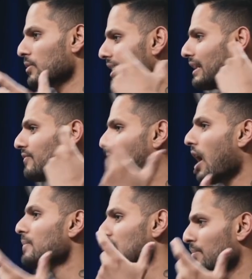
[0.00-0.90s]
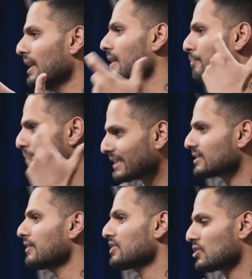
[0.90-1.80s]
I was like, if I'm gonna be an
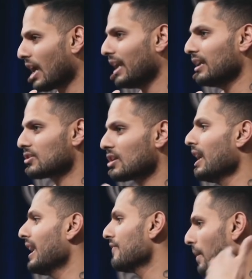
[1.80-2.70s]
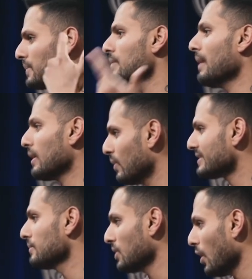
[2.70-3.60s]
ambassador for change, if I'm gonna make
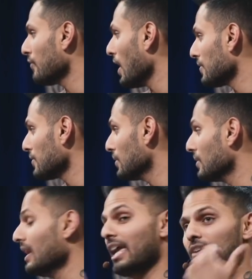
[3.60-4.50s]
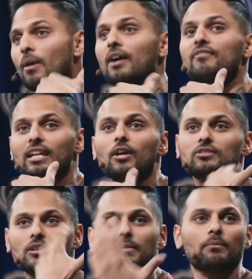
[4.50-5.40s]
wisdom go viral, if my videos
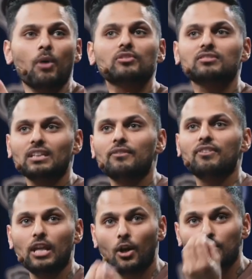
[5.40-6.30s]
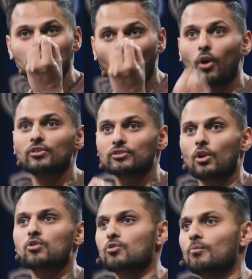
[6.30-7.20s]
are gonna be the most seen videos on
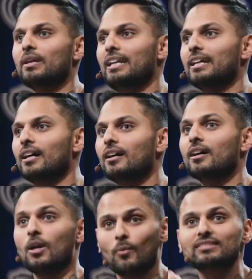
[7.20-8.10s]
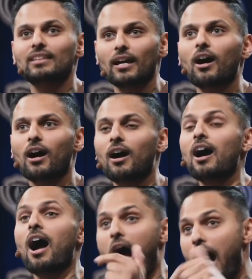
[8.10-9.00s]
social media, which they are,
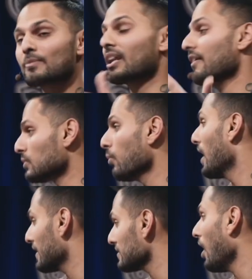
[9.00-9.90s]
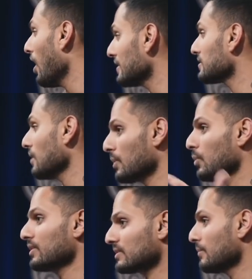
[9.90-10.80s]
I'm gonna have to work as hard as someone
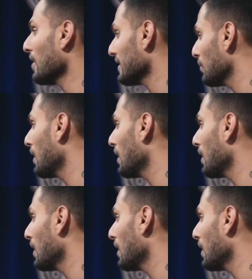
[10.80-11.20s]
who wants to break the